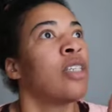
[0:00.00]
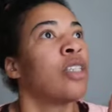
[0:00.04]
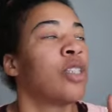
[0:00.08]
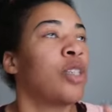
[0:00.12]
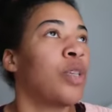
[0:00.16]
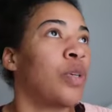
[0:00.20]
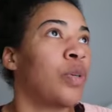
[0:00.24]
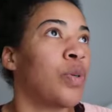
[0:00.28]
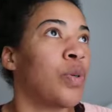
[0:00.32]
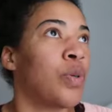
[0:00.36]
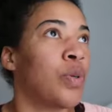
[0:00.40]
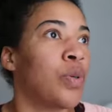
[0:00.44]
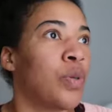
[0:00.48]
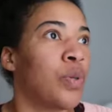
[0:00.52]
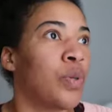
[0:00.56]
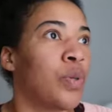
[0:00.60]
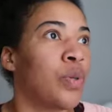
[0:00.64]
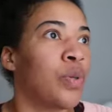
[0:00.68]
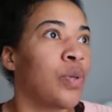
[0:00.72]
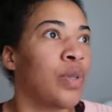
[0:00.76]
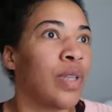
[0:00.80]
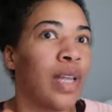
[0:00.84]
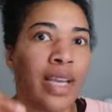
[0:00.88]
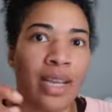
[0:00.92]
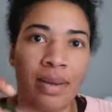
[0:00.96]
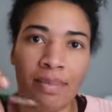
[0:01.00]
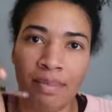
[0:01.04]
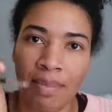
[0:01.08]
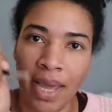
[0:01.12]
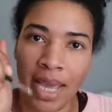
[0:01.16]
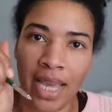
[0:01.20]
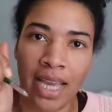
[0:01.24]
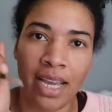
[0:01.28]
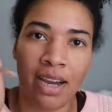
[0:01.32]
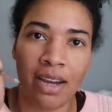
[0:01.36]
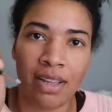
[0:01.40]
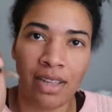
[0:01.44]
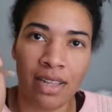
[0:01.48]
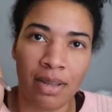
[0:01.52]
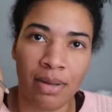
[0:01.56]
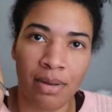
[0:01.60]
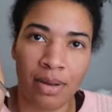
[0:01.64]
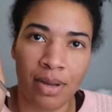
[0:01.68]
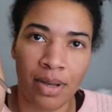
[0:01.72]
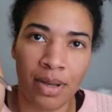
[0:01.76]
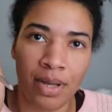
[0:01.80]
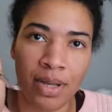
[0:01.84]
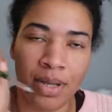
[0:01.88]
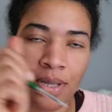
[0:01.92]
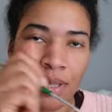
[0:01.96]
to like paint on
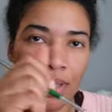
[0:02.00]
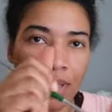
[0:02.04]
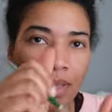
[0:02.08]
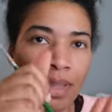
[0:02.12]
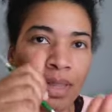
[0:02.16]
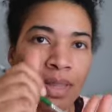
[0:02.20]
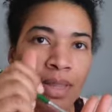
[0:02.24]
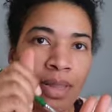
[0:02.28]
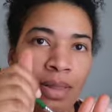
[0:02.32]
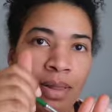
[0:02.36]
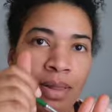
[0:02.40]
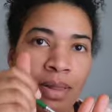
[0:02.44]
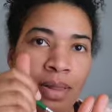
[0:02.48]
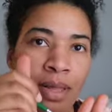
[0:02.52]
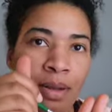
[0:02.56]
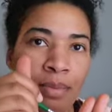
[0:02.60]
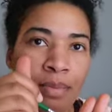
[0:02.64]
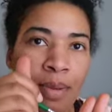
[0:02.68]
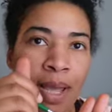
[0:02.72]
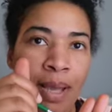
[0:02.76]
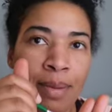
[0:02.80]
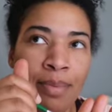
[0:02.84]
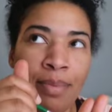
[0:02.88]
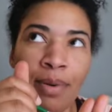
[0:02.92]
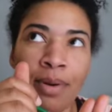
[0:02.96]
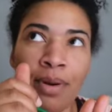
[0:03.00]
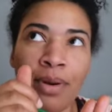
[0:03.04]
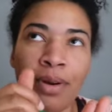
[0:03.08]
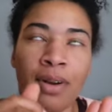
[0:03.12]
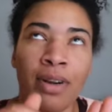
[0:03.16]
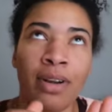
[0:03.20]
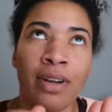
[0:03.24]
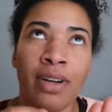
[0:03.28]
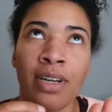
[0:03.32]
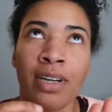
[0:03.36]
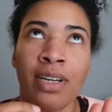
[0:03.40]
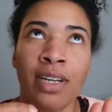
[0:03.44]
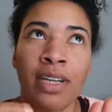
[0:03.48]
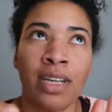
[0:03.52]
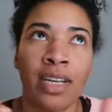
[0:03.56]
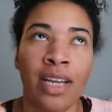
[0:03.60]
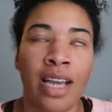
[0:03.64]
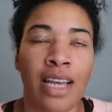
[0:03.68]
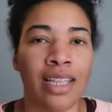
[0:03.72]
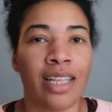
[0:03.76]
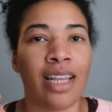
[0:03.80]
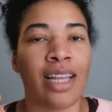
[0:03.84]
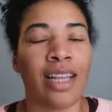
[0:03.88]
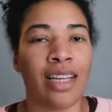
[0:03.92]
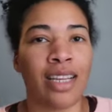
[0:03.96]
their paper
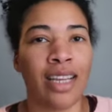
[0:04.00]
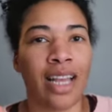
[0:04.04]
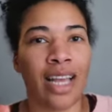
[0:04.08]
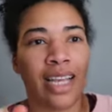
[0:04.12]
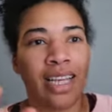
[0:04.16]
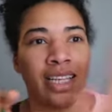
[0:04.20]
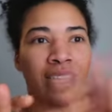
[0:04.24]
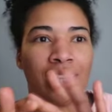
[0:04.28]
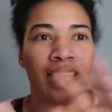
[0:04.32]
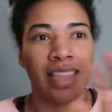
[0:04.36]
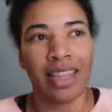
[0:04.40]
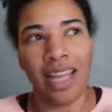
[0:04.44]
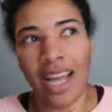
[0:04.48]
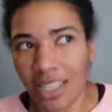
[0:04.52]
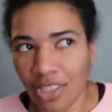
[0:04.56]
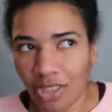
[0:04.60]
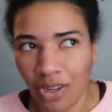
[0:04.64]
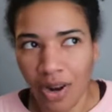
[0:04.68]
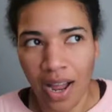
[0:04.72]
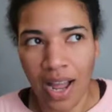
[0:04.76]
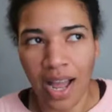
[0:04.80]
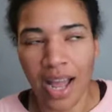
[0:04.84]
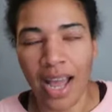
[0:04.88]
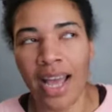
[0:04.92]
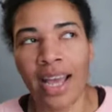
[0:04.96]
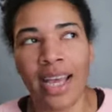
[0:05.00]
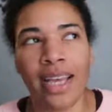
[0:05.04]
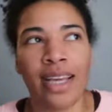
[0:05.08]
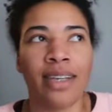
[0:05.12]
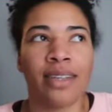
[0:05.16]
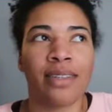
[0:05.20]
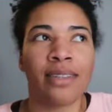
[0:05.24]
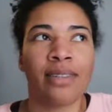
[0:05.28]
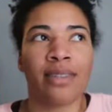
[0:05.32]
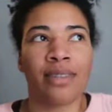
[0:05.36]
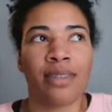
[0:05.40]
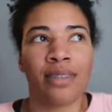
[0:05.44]
and then like let that dry,